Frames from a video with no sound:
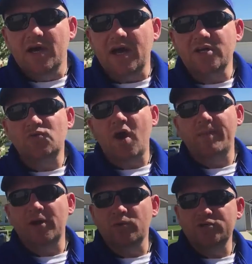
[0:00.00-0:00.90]
Hey guys,
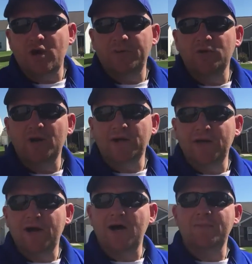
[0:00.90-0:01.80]
Rob here with
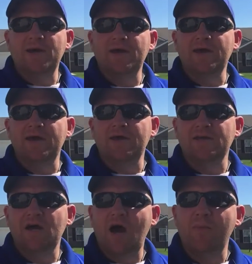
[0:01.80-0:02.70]
ScrappyDew.com
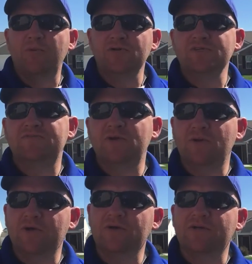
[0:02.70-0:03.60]
and I'm putting this
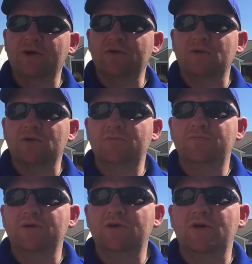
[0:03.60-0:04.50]
video here together
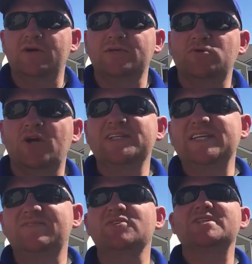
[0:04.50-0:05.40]
because I'm trying to
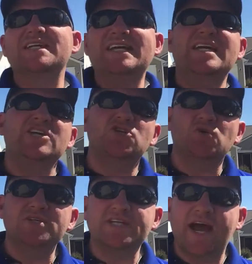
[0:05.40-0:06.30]
see if there's any
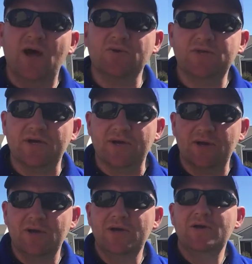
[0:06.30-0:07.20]
interest out
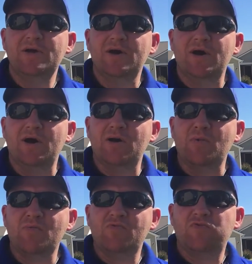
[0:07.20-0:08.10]
there
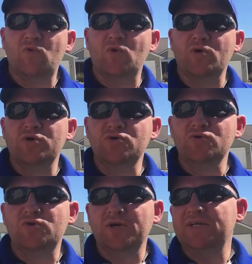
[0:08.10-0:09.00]
um, for
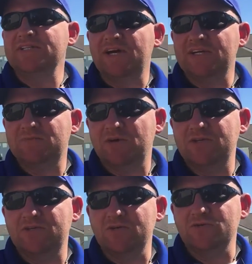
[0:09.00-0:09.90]
you Cricut Design
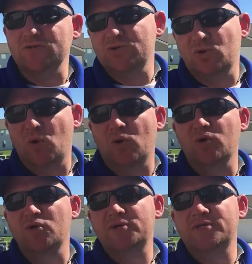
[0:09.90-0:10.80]
Space users who are
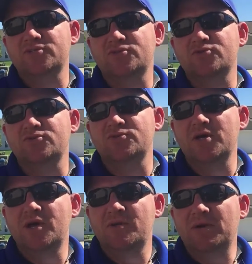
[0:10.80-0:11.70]
looking to
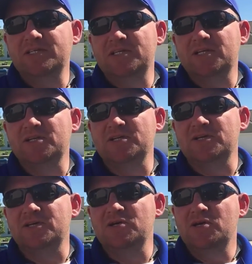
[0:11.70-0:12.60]

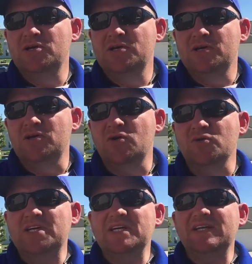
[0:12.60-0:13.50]
basically you know,
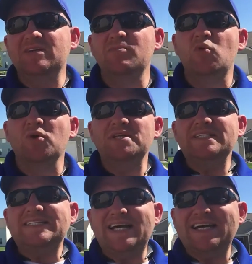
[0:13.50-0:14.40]
get a little more
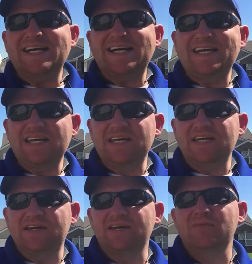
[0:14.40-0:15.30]
designing in.